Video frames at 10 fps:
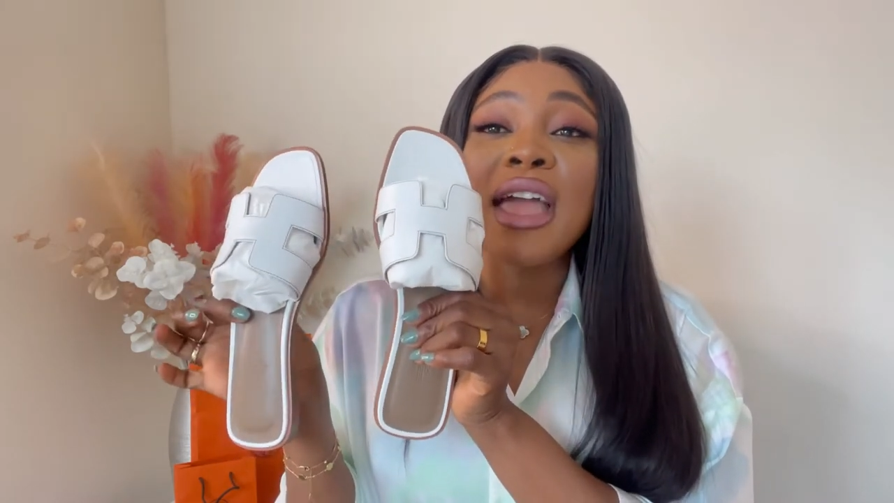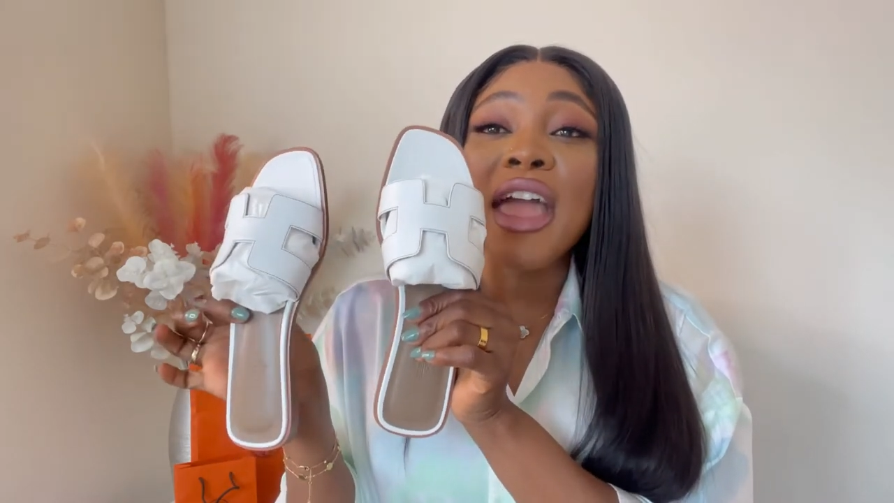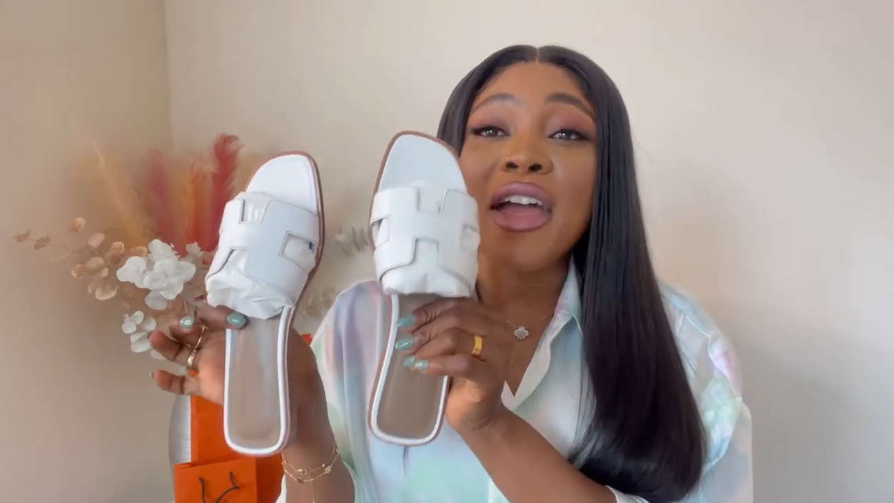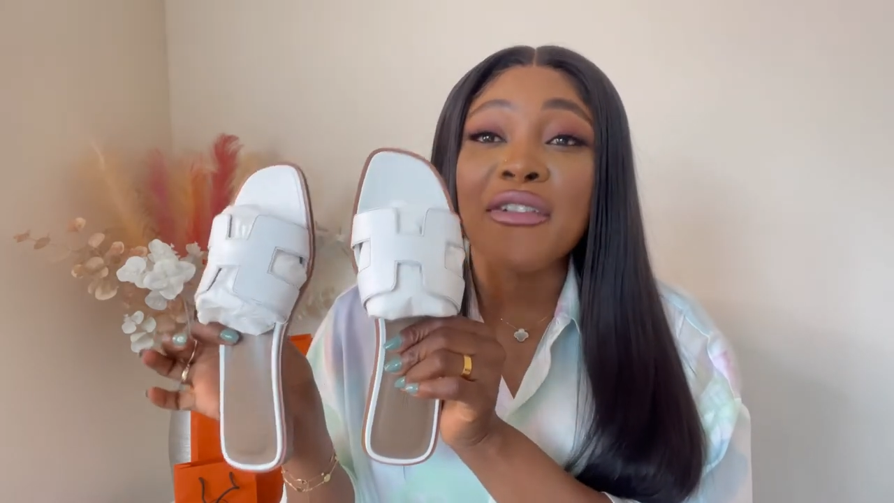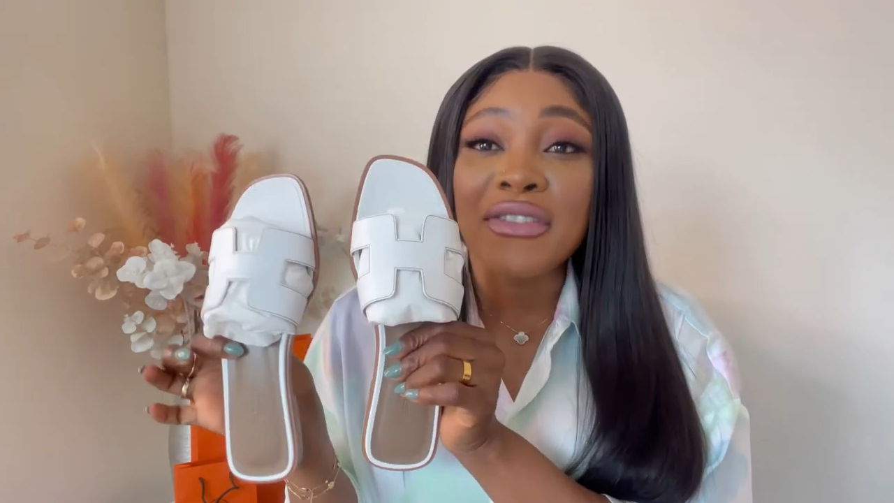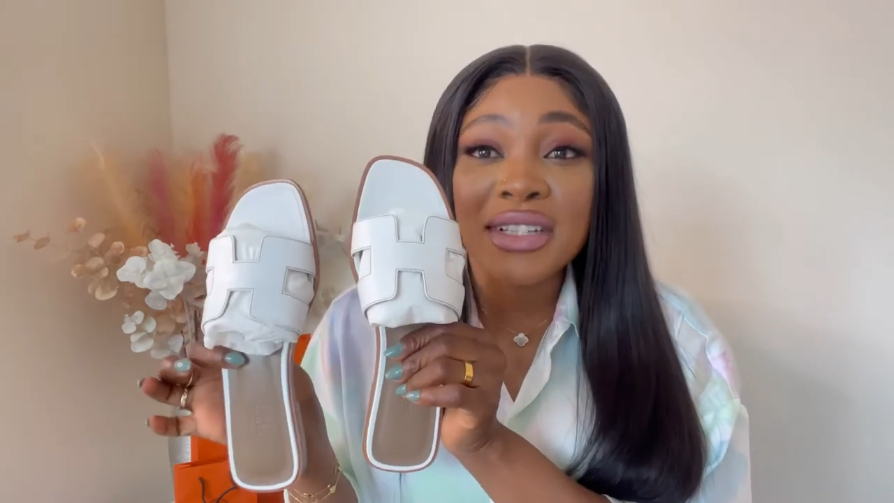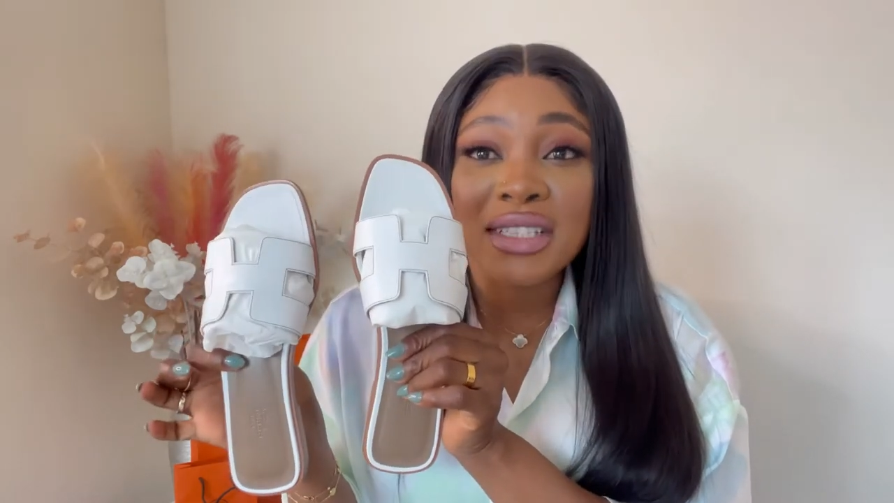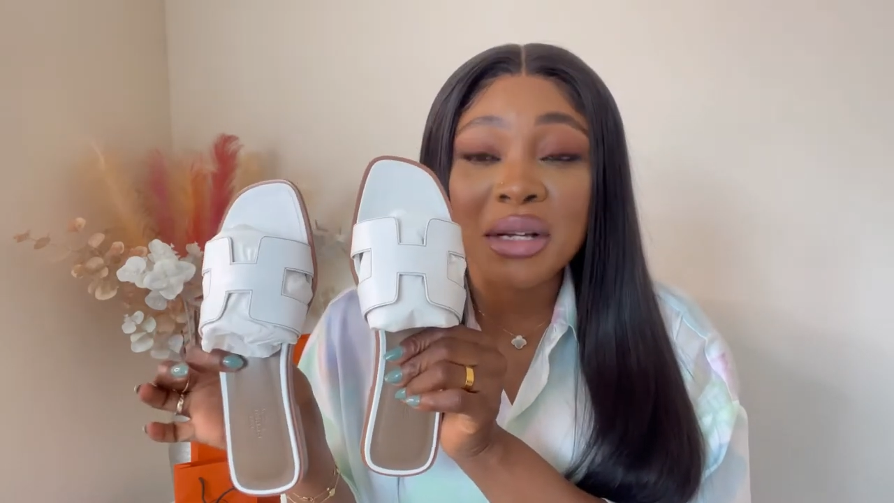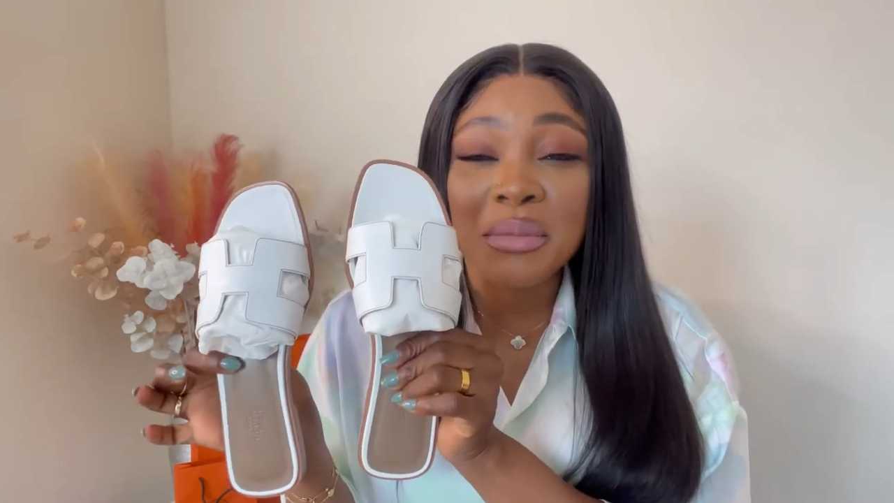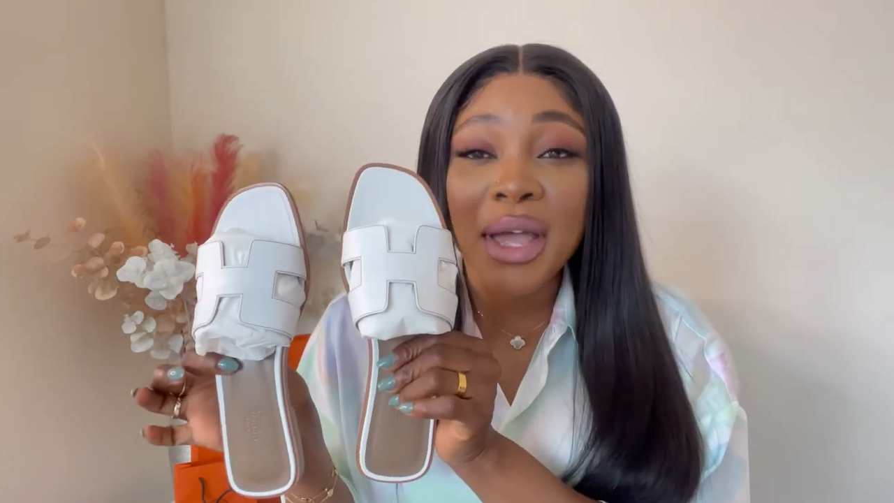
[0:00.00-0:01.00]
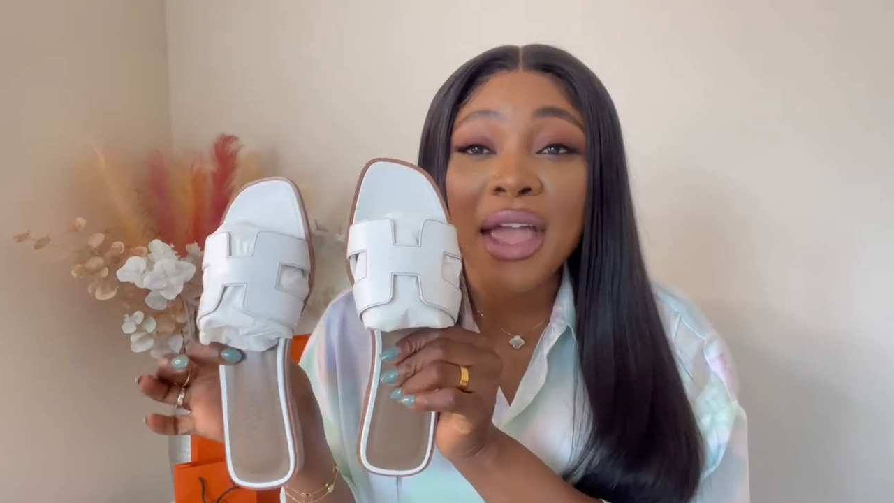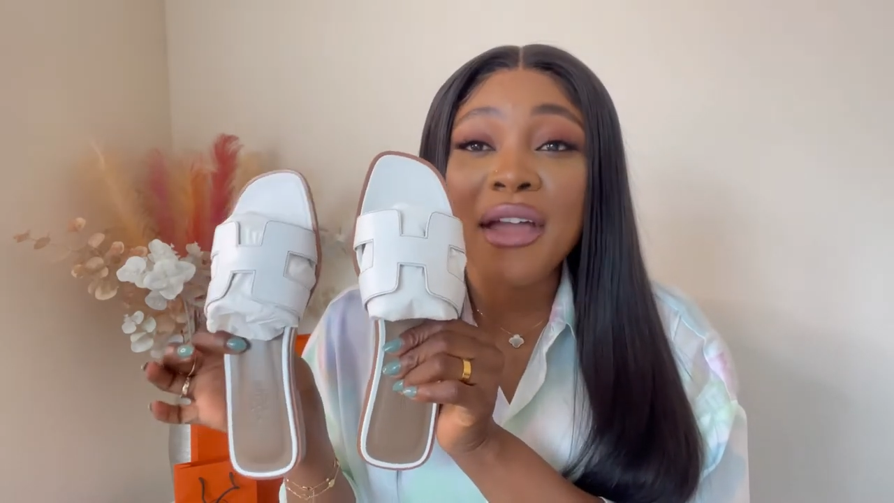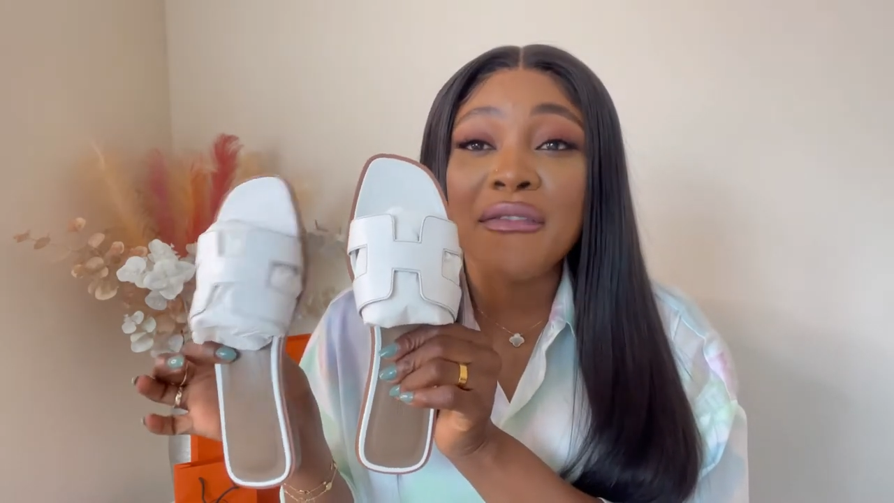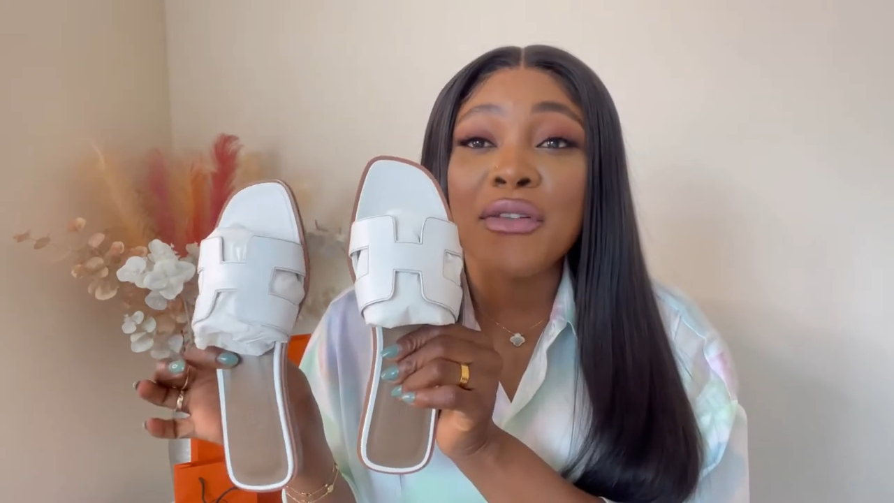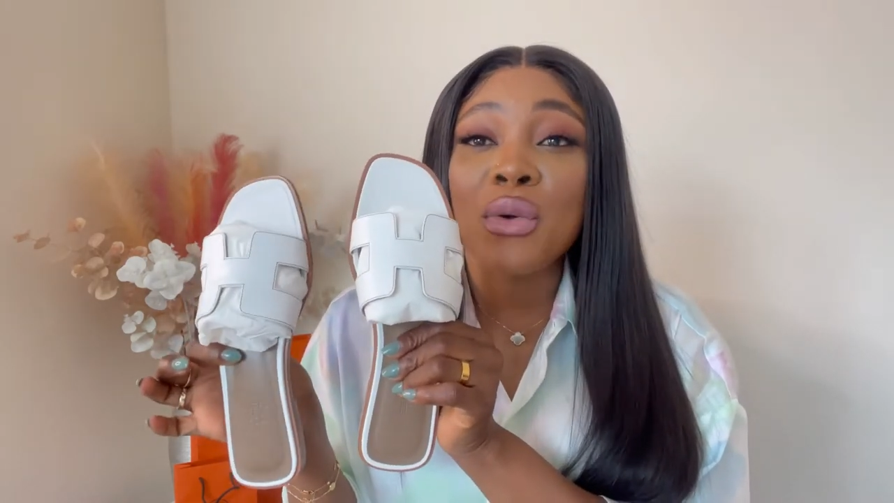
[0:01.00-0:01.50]
every summer,
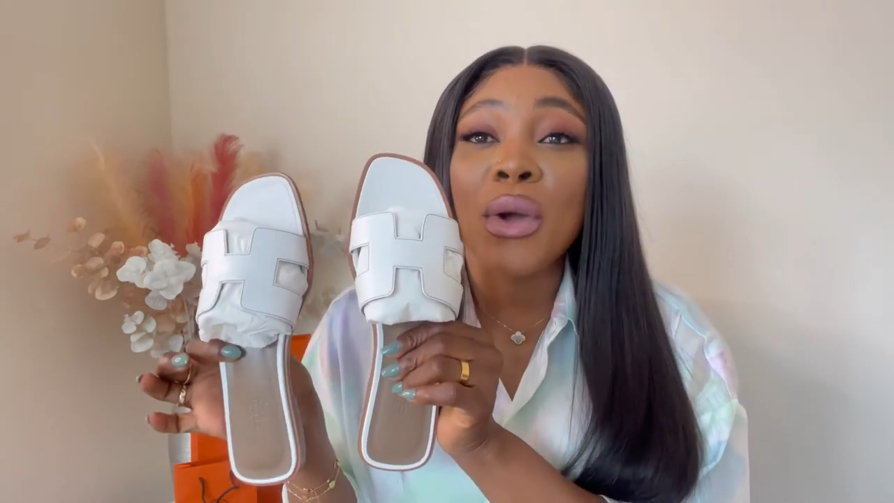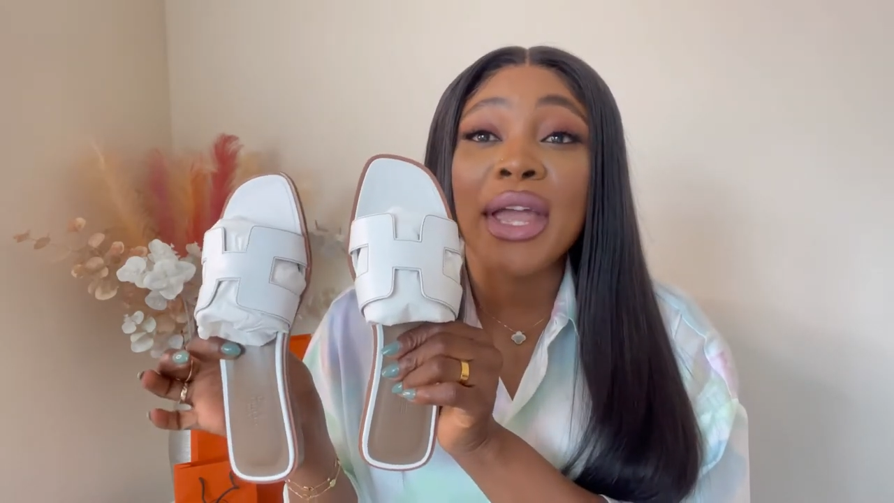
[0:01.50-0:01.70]
everywhere.